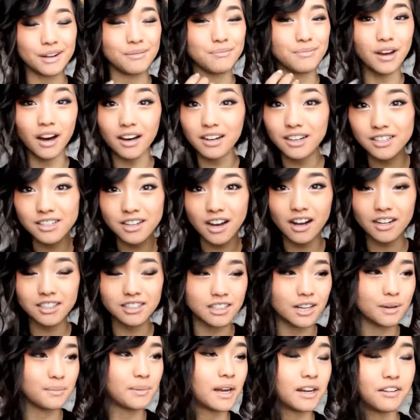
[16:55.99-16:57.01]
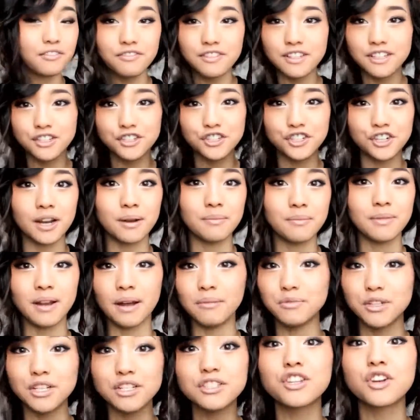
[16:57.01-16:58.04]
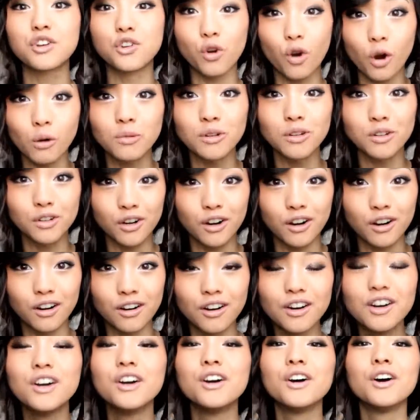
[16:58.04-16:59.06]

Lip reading: I'm not a doctor, I'm not a physician, I'm just a normal girl